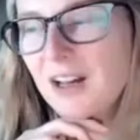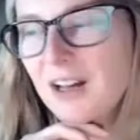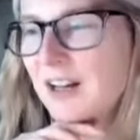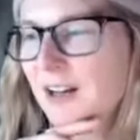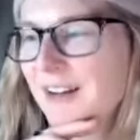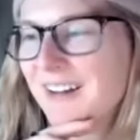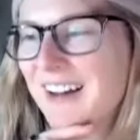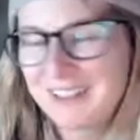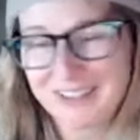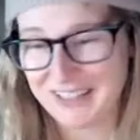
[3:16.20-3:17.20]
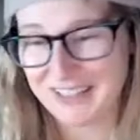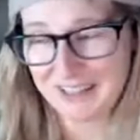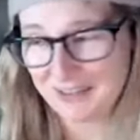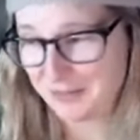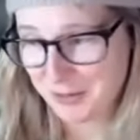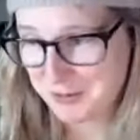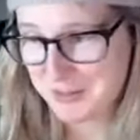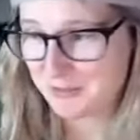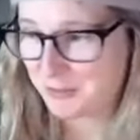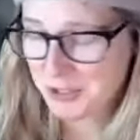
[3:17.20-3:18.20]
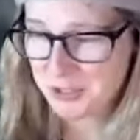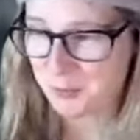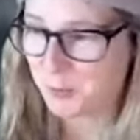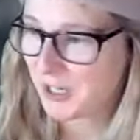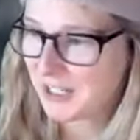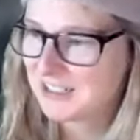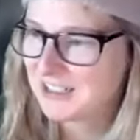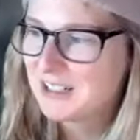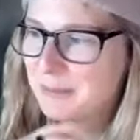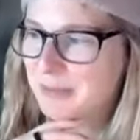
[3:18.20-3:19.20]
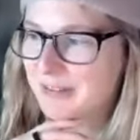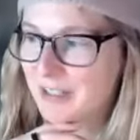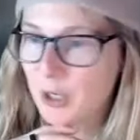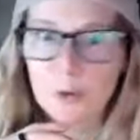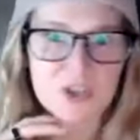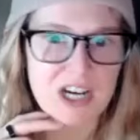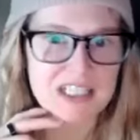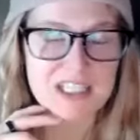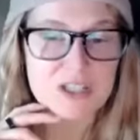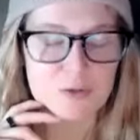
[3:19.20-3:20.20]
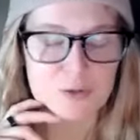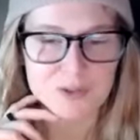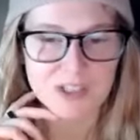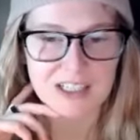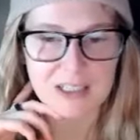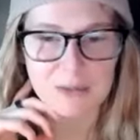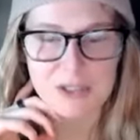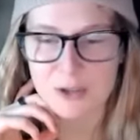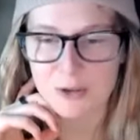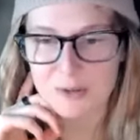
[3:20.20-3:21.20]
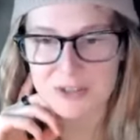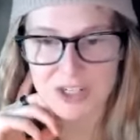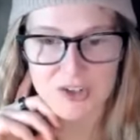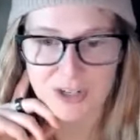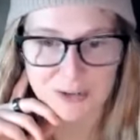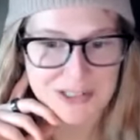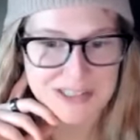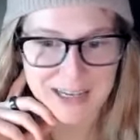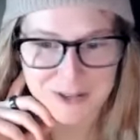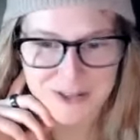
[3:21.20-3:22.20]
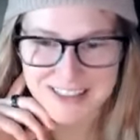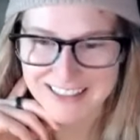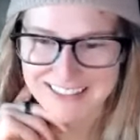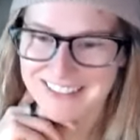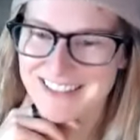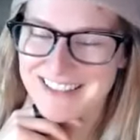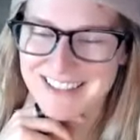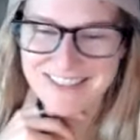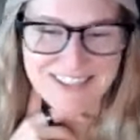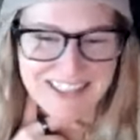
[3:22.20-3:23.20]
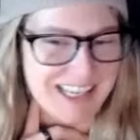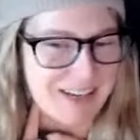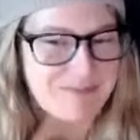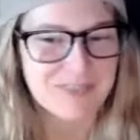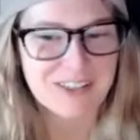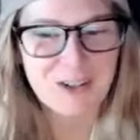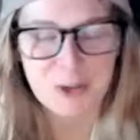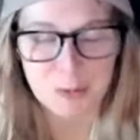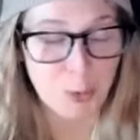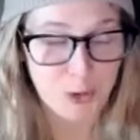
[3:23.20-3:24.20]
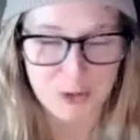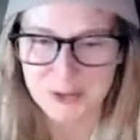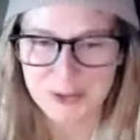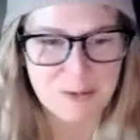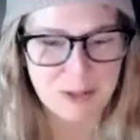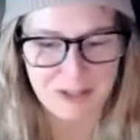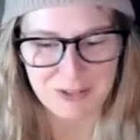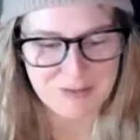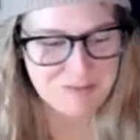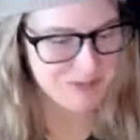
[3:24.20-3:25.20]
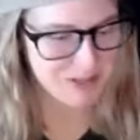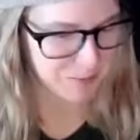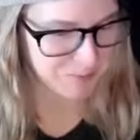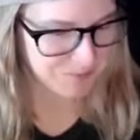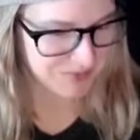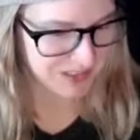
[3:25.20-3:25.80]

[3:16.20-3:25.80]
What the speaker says: I can't give you a specific reason why, but like, oh, Chinese food, like that'd be so good with like General Tso chicken, stuff like that, or pork or whatever. So